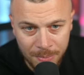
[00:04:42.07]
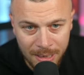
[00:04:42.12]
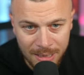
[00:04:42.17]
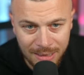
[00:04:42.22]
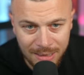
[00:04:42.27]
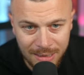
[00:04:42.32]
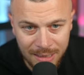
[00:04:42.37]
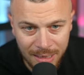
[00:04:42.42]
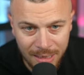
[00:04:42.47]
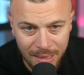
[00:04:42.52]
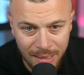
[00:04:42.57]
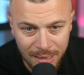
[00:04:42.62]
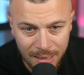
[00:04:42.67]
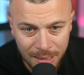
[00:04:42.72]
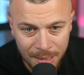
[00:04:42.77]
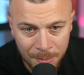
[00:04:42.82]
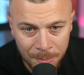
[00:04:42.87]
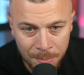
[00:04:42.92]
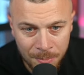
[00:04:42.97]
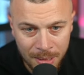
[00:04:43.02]
Patri.
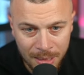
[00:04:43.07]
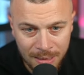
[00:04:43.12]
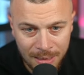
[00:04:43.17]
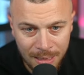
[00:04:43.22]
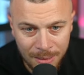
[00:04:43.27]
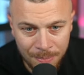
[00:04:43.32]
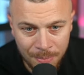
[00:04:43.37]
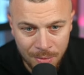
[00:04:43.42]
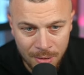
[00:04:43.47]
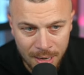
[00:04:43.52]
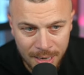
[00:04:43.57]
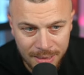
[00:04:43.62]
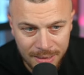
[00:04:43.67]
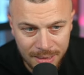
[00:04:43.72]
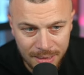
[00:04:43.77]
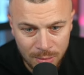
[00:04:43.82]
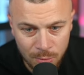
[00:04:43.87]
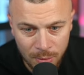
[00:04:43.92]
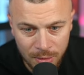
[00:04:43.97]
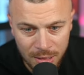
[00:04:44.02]
Patri
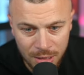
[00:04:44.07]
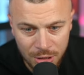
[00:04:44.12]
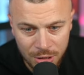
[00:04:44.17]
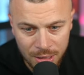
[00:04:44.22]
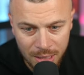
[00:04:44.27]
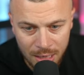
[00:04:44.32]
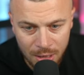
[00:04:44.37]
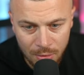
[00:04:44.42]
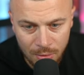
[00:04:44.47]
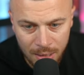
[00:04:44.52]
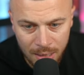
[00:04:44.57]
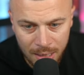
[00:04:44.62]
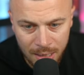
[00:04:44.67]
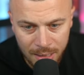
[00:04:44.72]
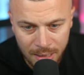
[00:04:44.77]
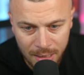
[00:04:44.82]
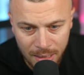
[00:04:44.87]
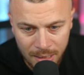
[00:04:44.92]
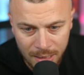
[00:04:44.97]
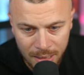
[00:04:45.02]
prices with a shadow. Ah,
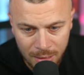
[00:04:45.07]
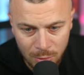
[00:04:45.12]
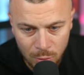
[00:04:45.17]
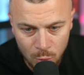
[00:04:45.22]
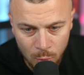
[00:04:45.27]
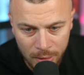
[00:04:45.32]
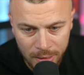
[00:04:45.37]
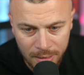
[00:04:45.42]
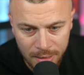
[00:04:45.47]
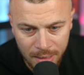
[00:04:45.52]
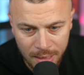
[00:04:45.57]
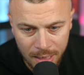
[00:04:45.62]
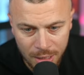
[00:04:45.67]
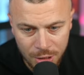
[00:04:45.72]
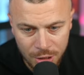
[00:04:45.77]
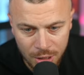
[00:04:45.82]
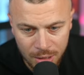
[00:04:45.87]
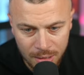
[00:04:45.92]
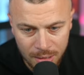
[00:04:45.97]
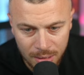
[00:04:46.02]
yeah, 20k
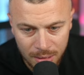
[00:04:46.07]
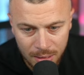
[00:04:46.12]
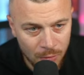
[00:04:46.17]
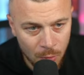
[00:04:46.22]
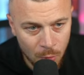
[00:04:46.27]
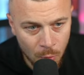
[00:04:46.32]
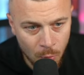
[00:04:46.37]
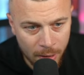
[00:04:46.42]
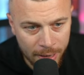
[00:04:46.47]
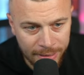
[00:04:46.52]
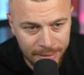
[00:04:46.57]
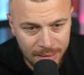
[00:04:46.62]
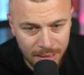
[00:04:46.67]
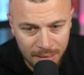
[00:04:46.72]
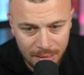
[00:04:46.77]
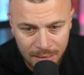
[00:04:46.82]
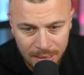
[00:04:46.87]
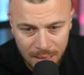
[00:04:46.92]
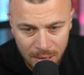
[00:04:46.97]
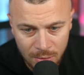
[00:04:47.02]
chat.
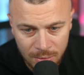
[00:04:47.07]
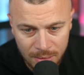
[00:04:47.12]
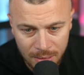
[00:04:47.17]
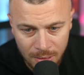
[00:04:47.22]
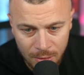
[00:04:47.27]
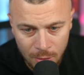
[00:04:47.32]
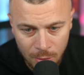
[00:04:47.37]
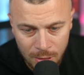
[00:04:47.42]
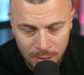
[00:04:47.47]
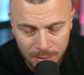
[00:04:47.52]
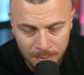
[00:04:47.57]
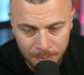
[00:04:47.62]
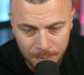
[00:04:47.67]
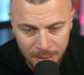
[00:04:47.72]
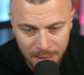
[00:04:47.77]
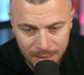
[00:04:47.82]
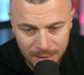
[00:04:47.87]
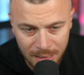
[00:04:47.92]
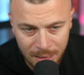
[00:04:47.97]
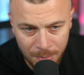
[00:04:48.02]
20,000 coins,
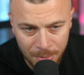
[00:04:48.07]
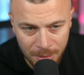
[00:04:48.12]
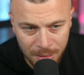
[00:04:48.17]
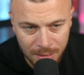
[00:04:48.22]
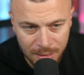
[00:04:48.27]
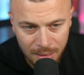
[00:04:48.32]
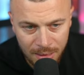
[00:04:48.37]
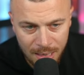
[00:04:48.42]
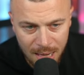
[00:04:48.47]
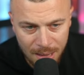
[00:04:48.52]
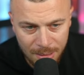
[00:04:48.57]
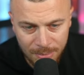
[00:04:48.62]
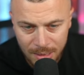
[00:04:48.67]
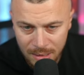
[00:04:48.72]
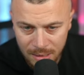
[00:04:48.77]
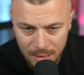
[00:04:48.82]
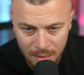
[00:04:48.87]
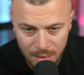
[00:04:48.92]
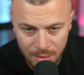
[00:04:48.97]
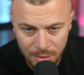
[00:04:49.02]
Patri, but yeah, I'm
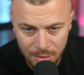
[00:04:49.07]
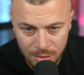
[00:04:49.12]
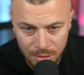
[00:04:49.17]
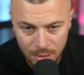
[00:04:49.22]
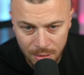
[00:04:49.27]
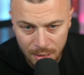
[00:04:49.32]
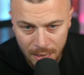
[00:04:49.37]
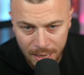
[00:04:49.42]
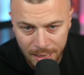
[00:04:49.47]
not gonna use her